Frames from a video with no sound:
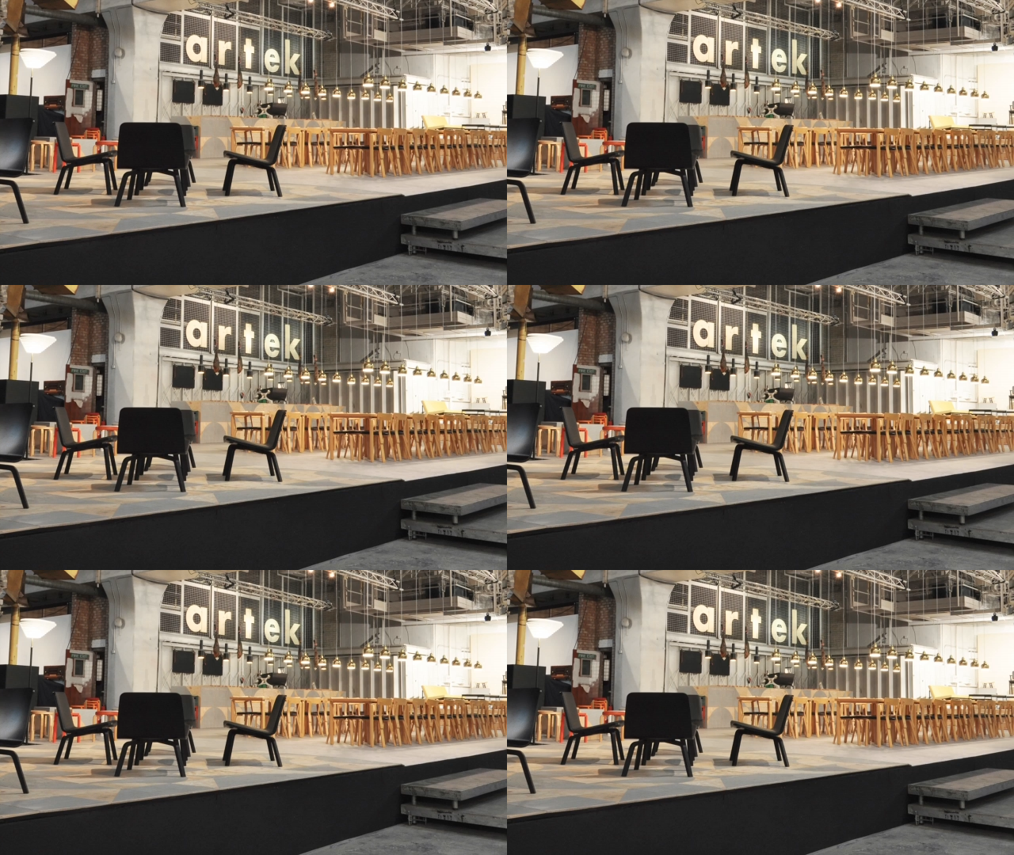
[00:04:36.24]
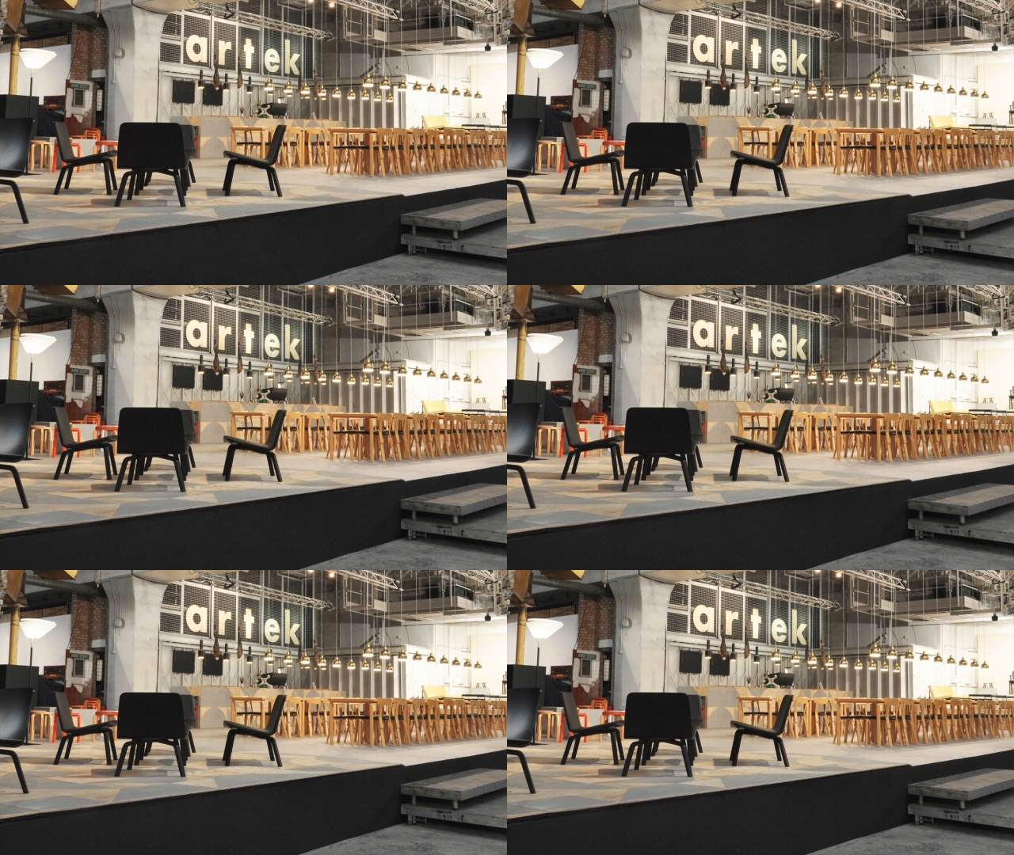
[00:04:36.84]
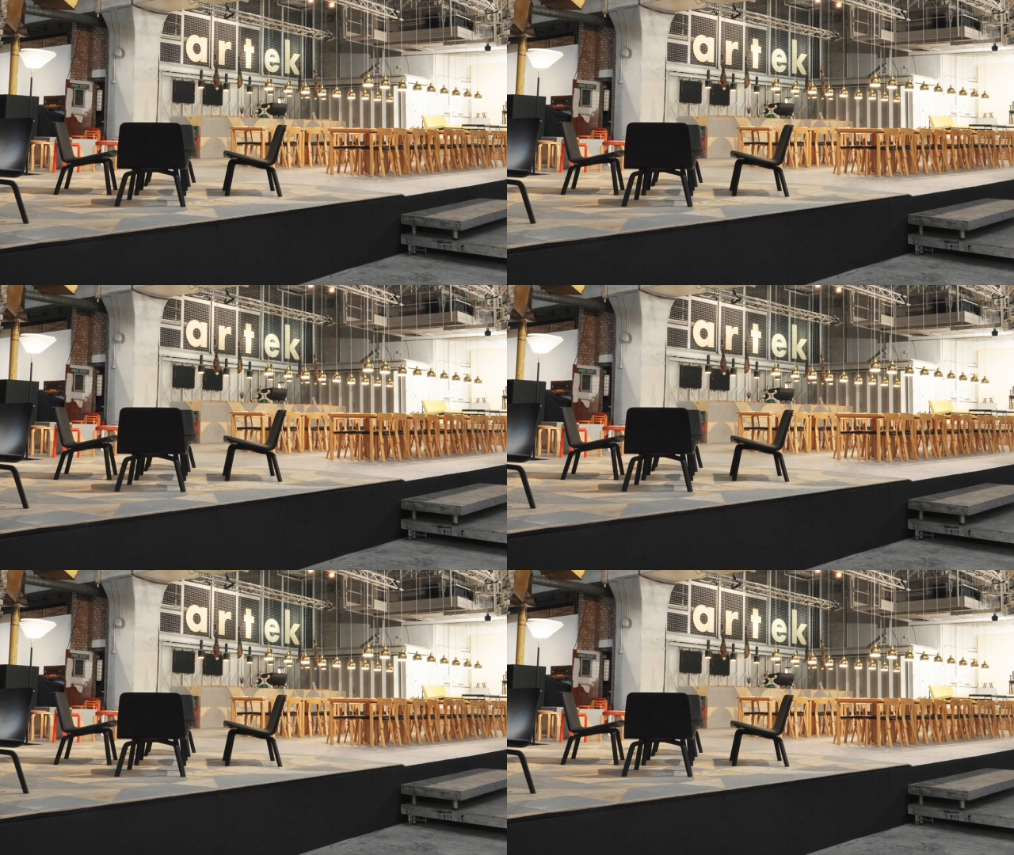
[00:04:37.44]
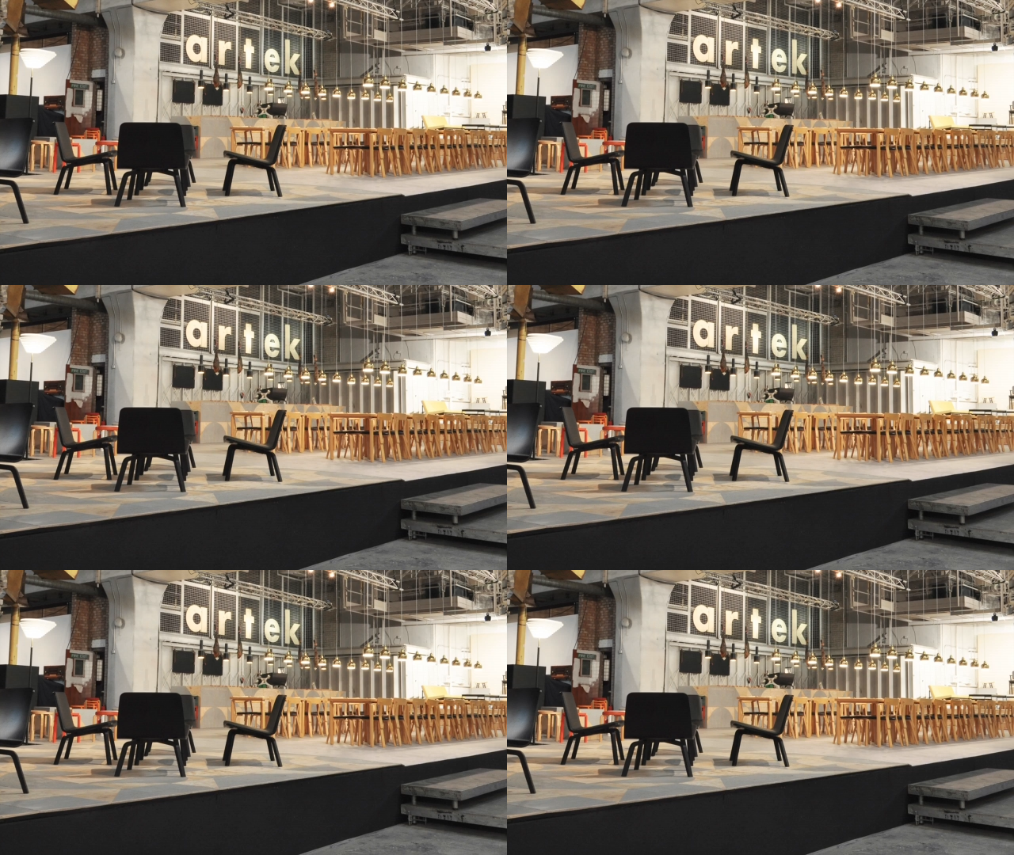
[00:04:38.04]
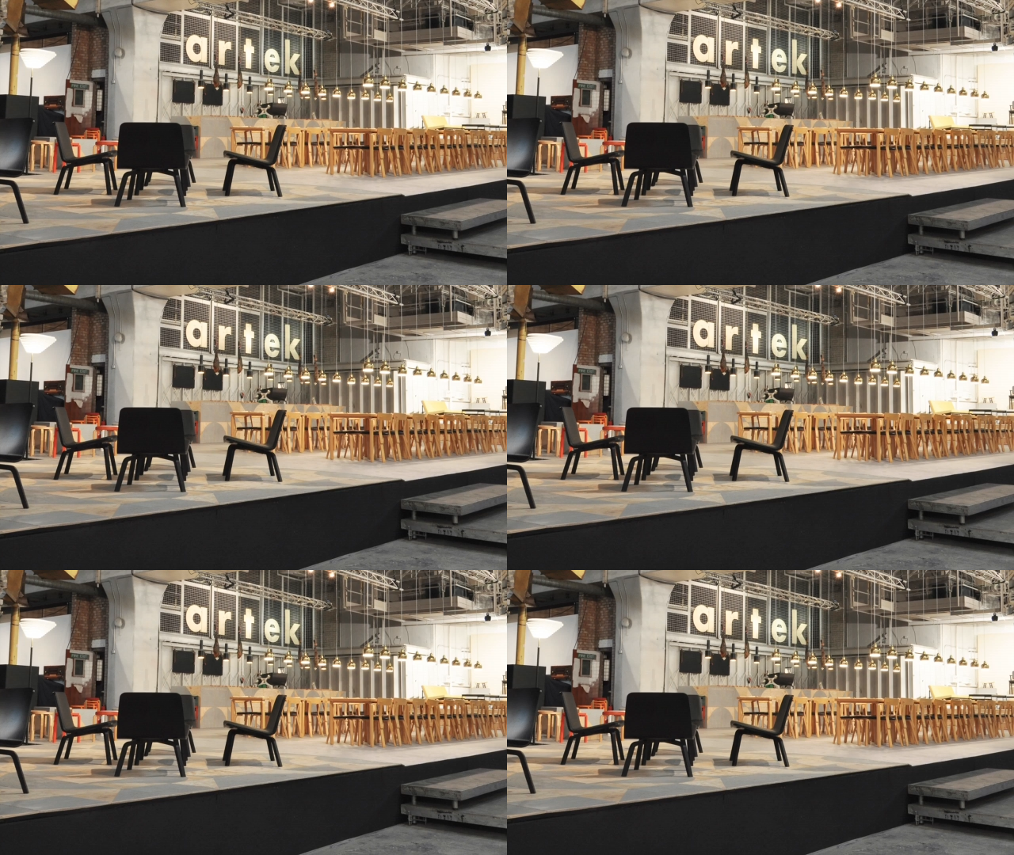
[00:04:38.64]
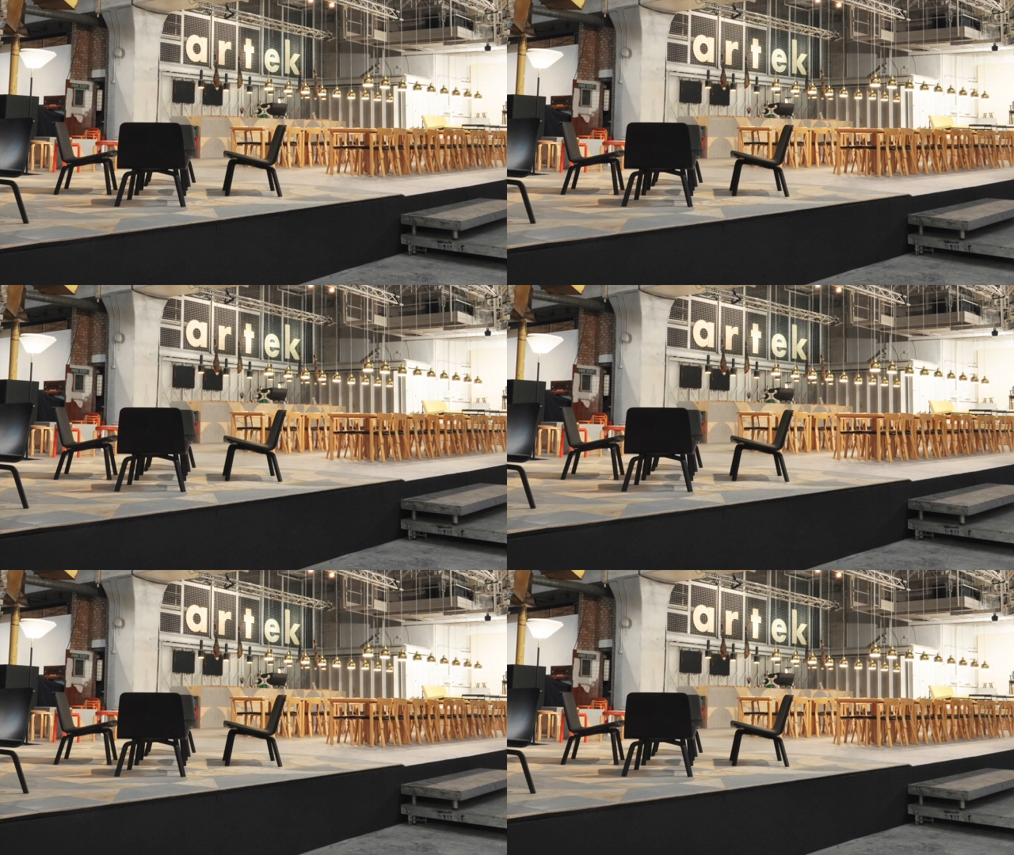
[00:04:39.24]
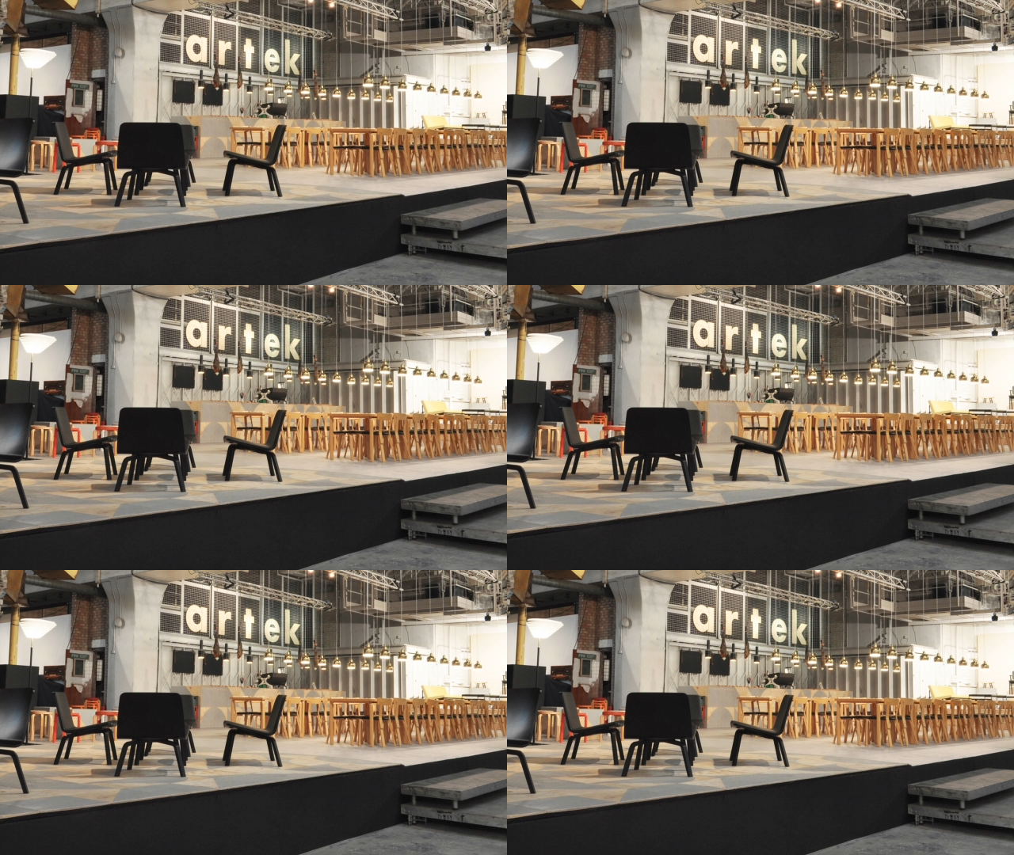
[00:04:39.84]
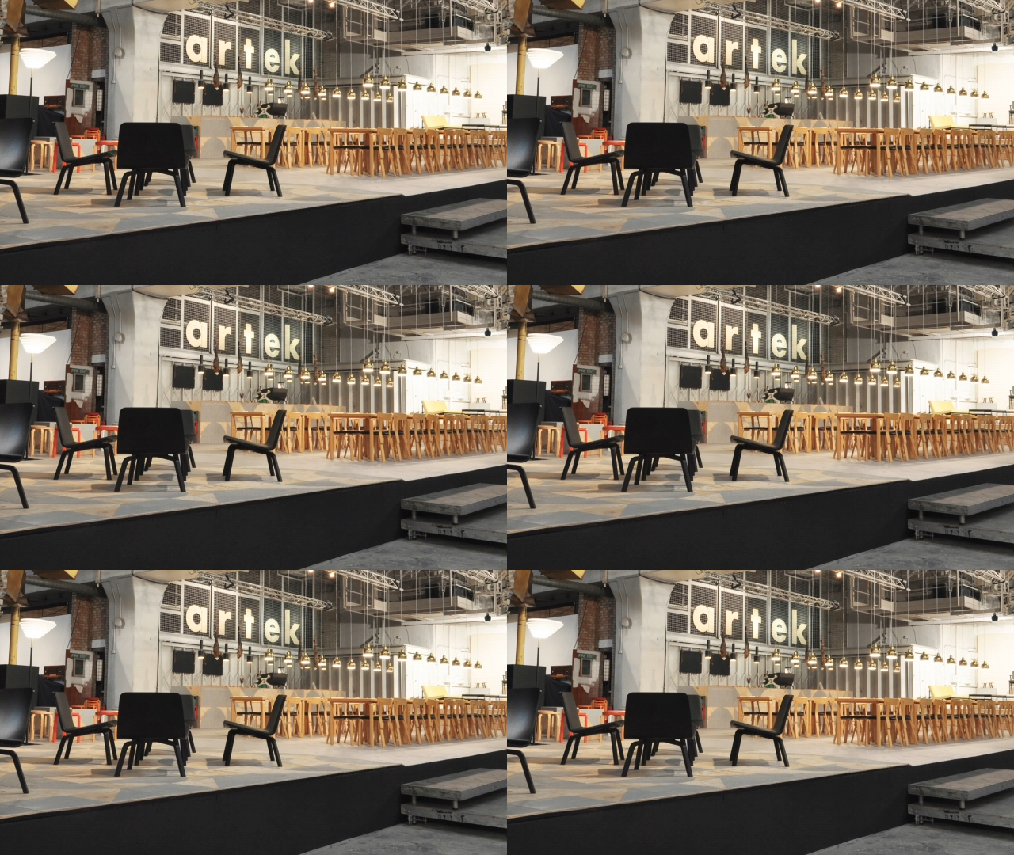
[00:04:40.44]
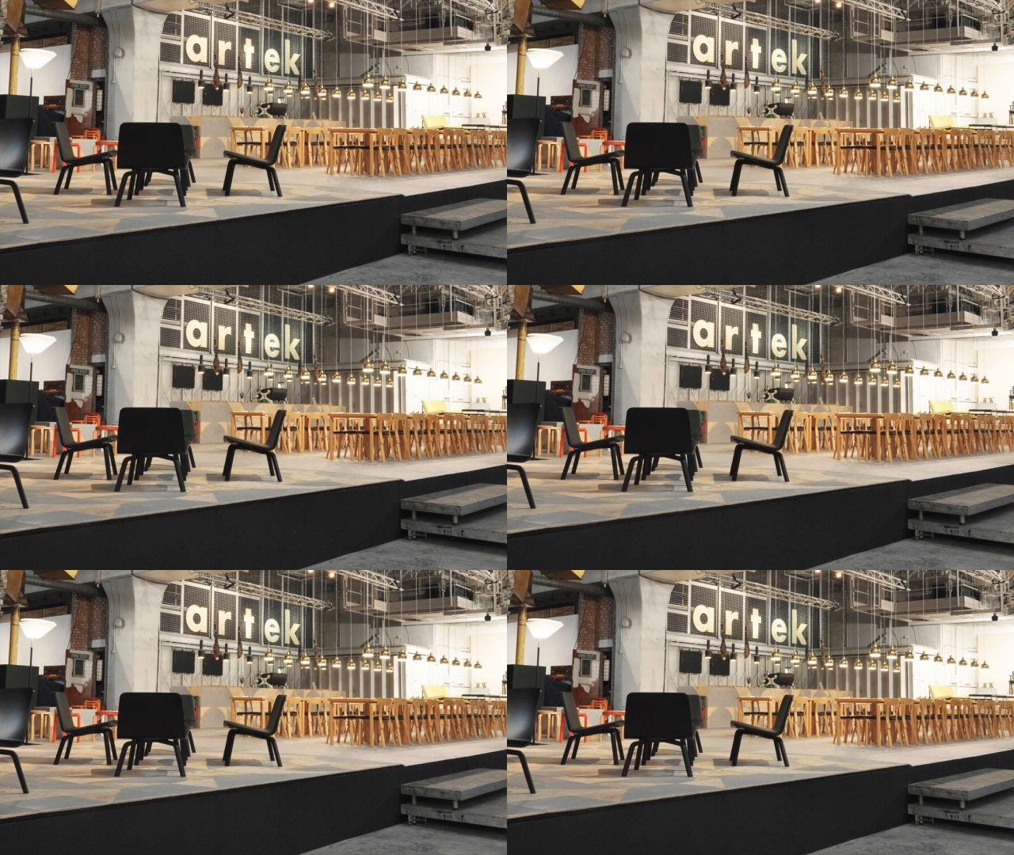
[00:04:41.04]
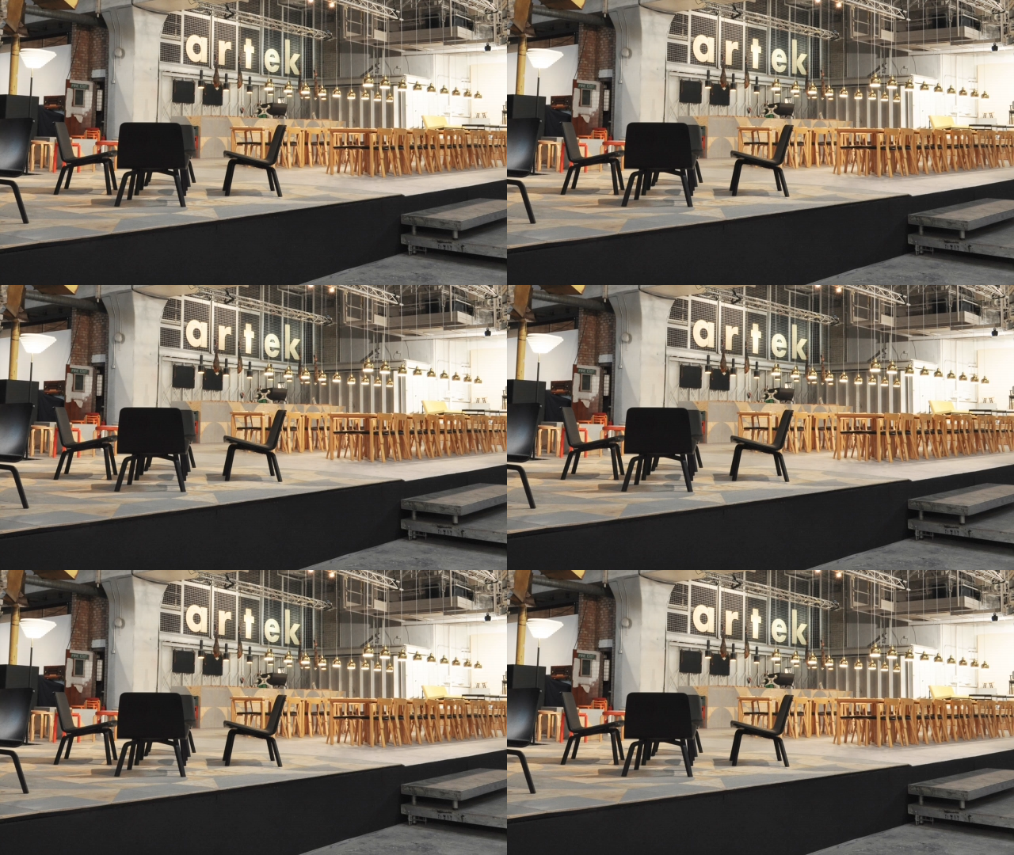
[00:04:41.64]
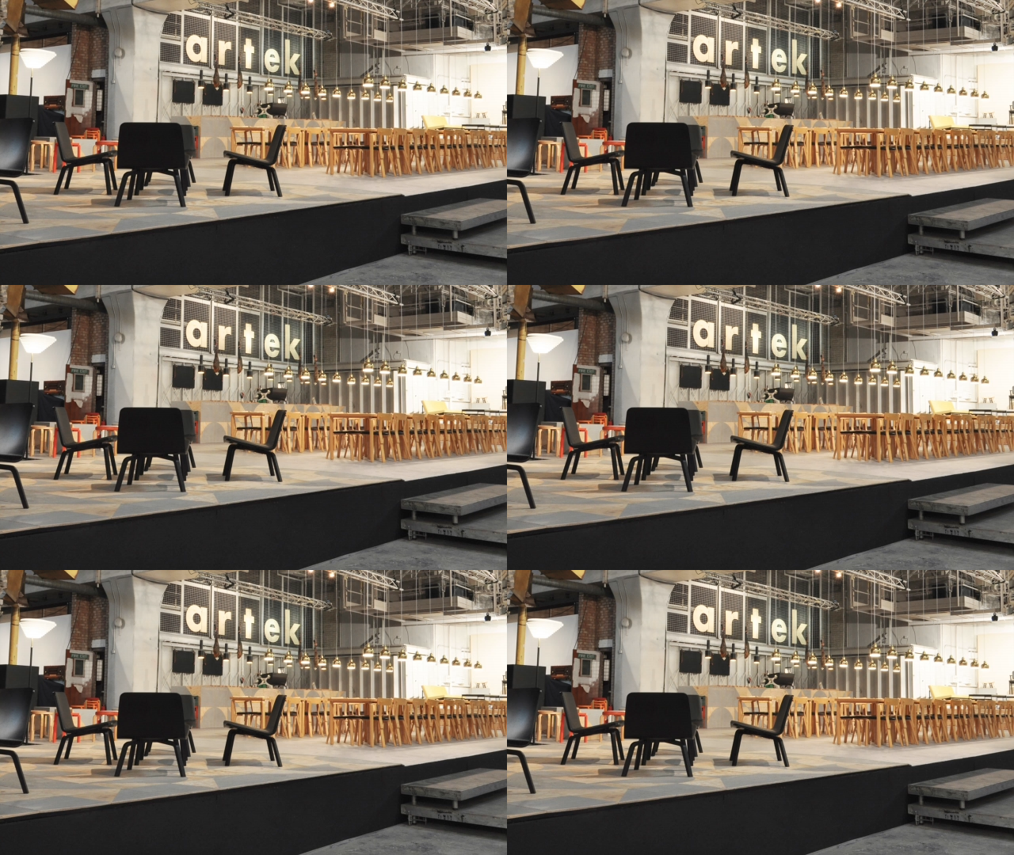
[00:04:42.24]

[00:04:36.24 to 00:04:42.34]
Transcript: No face is visible, so there are no lips to read.